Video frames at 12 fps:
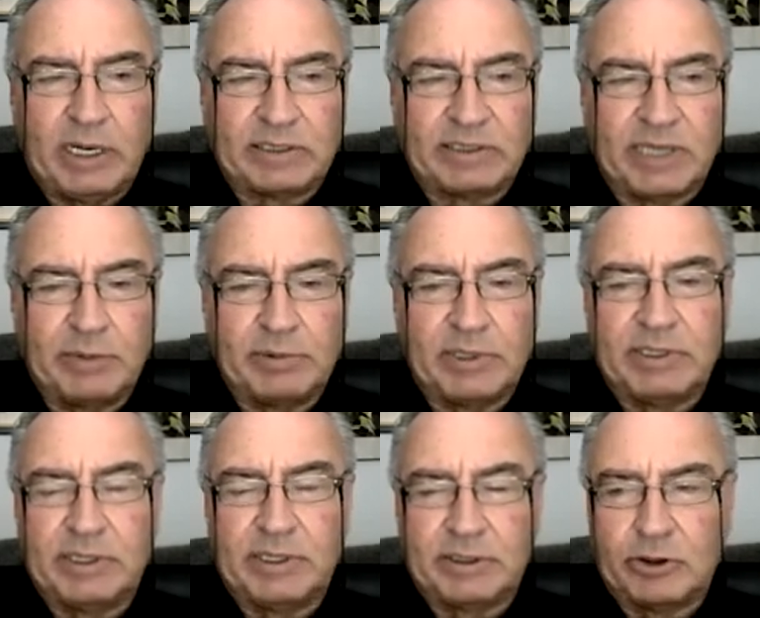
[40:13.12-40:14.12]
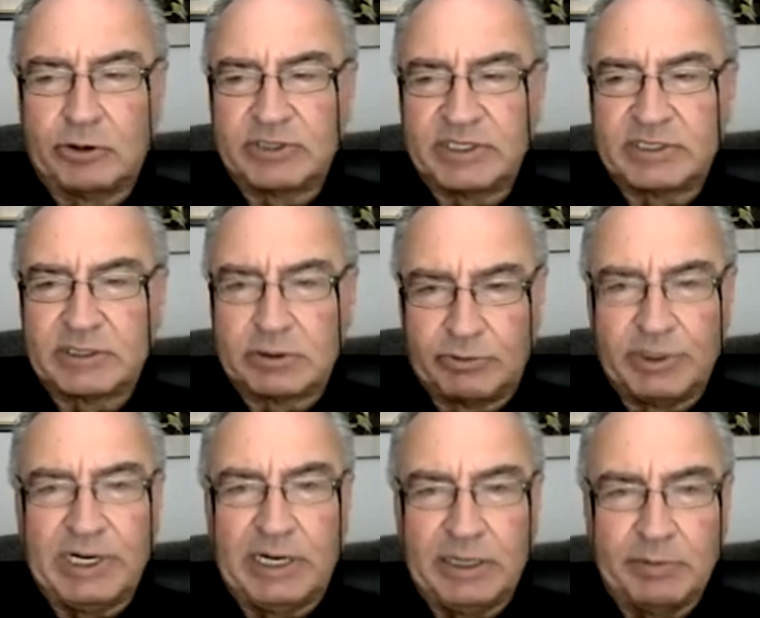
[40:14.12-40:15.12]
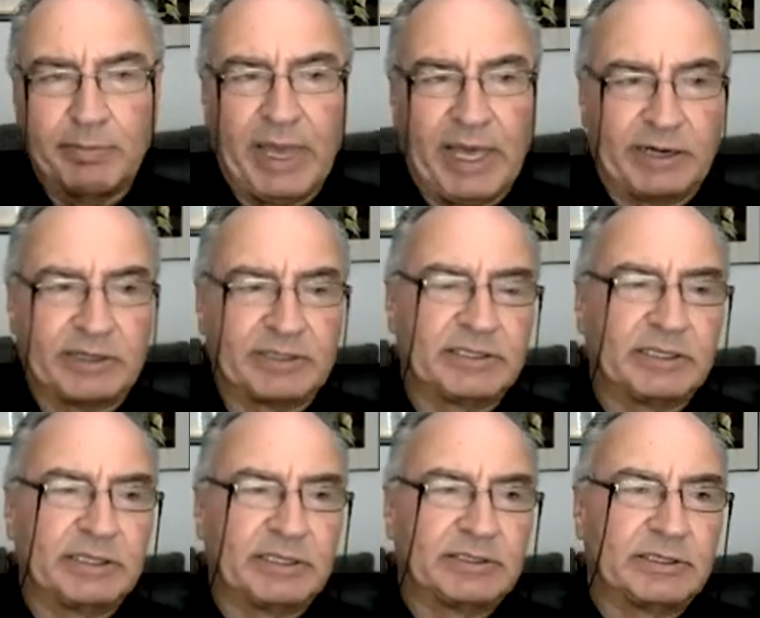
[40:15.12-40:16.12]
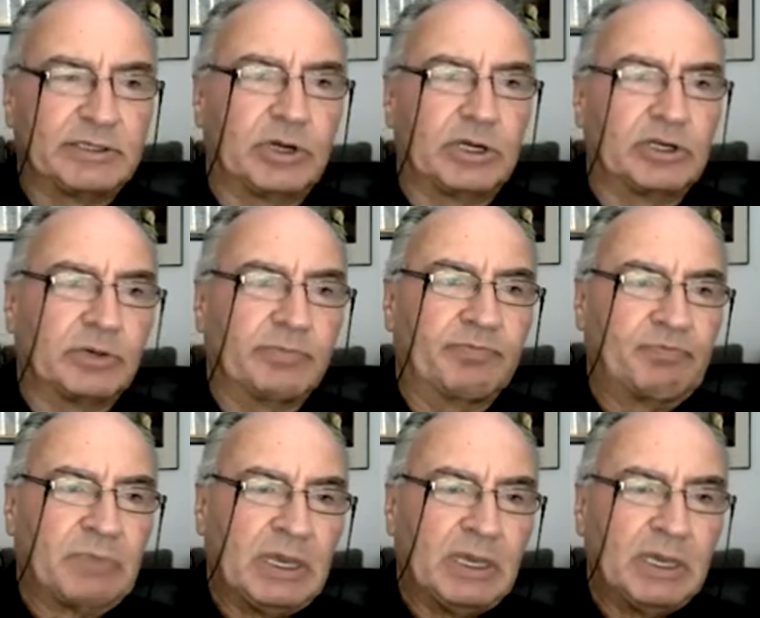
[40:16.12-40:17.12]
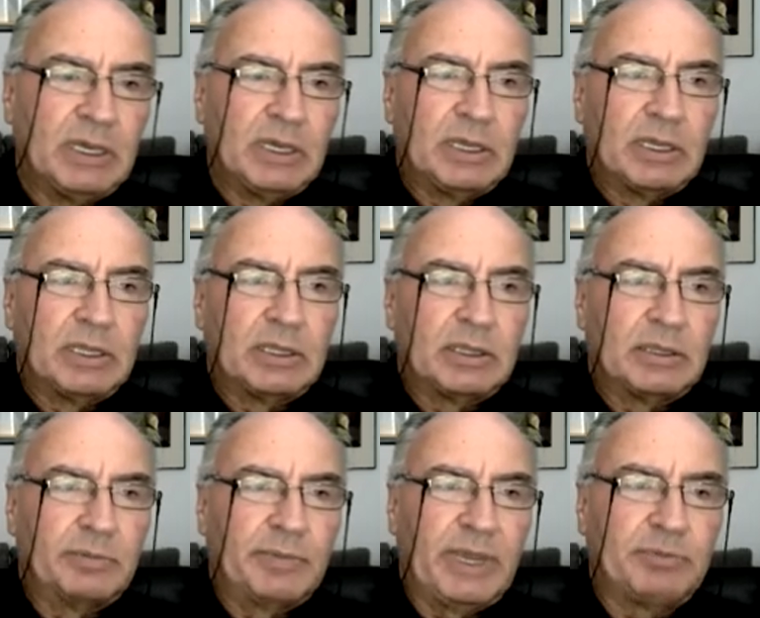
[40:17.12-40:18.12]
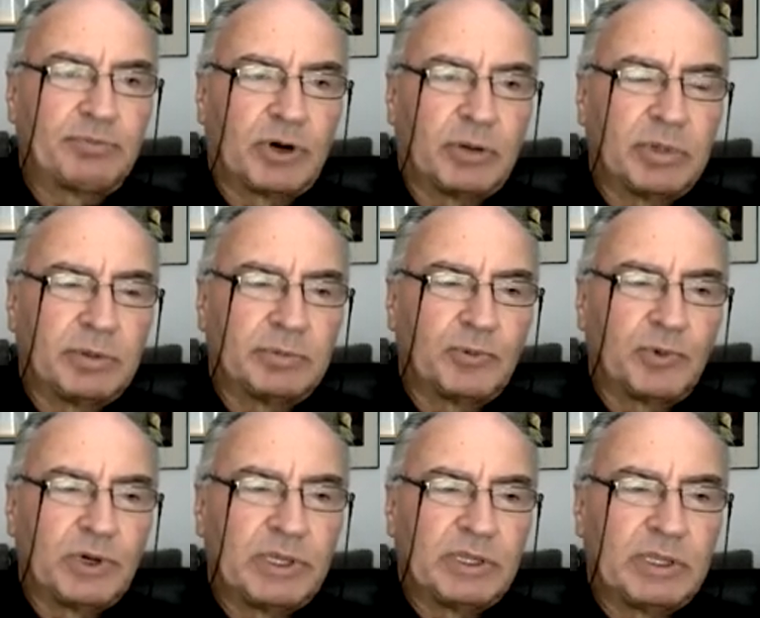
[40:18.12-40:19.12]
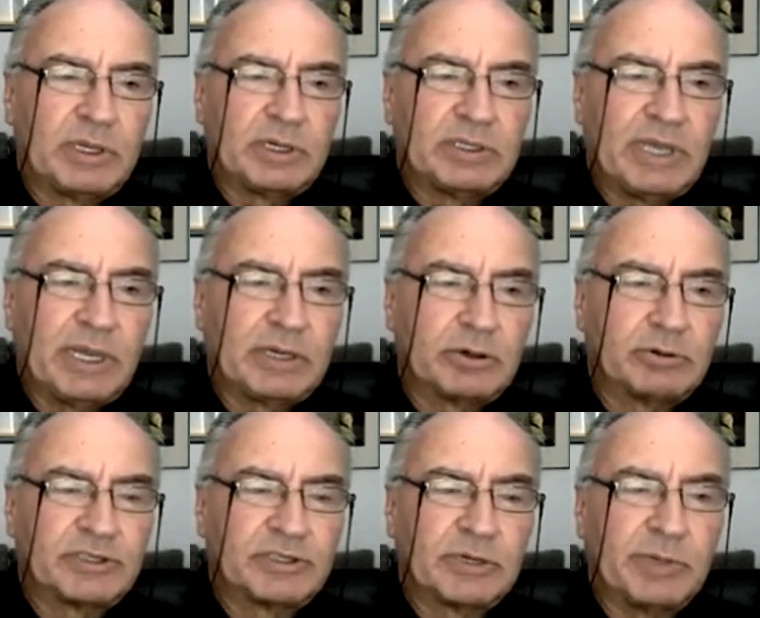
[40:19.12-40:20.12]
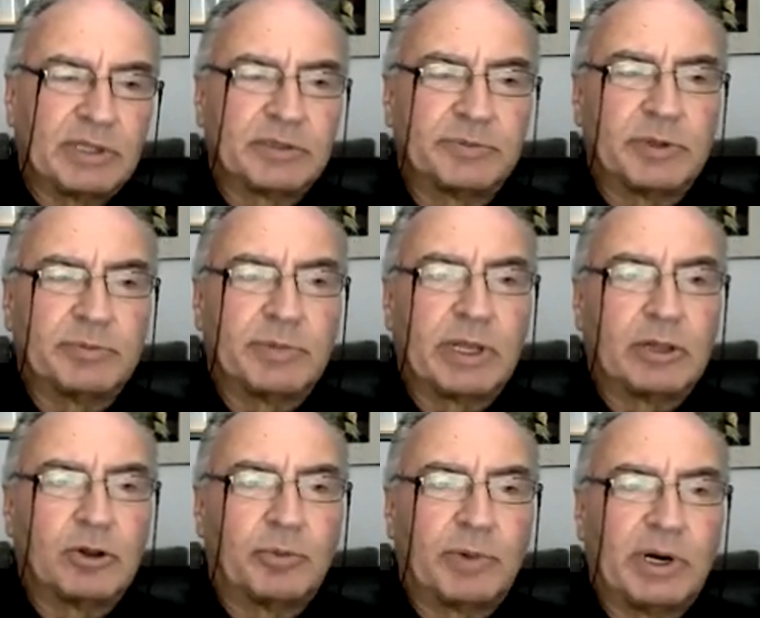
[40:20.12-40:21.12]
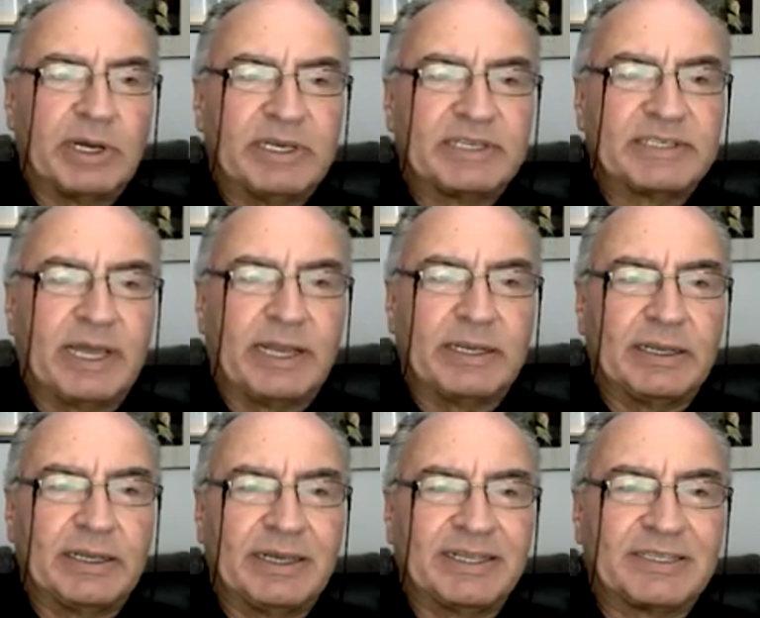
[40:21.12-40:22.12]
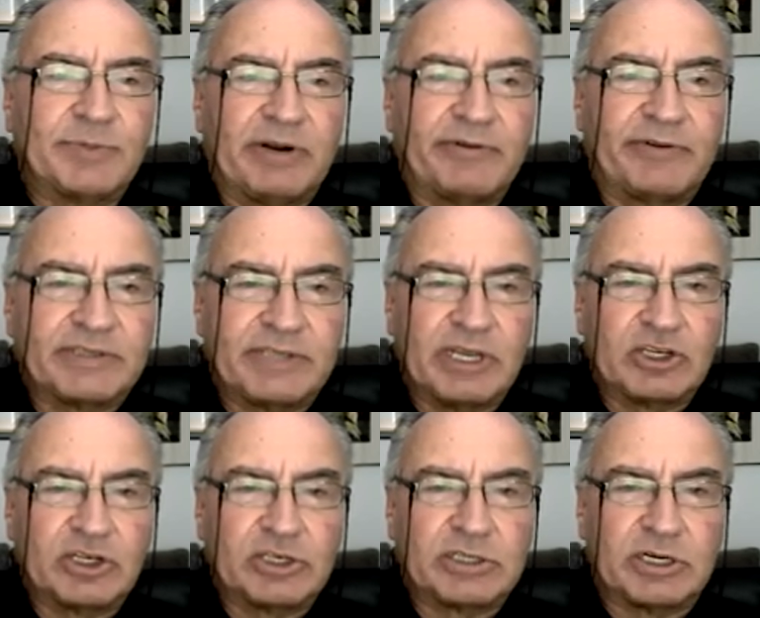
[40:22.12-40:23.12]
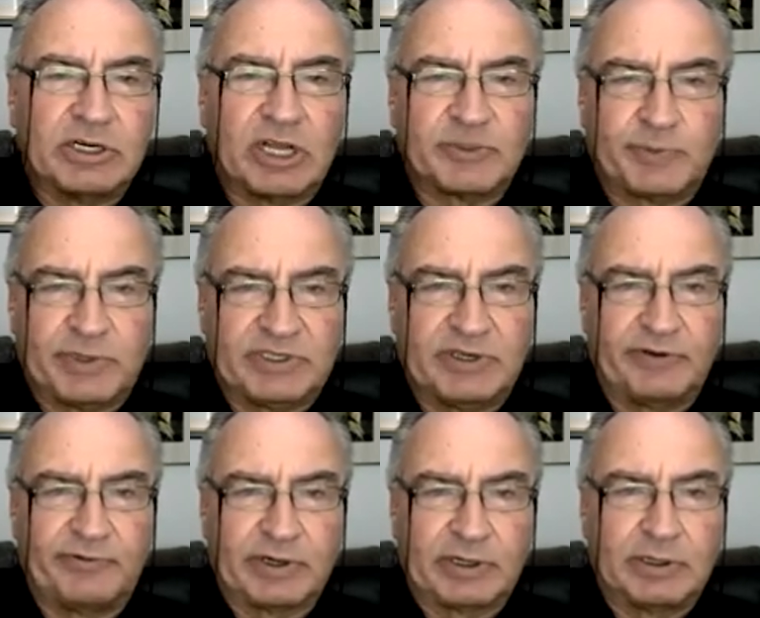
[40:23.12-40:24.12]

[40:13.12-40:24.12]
a timely diagnosis really matters in this situation. The main problem with the diagnosing multiple myeloma is that its manifestations are not specific.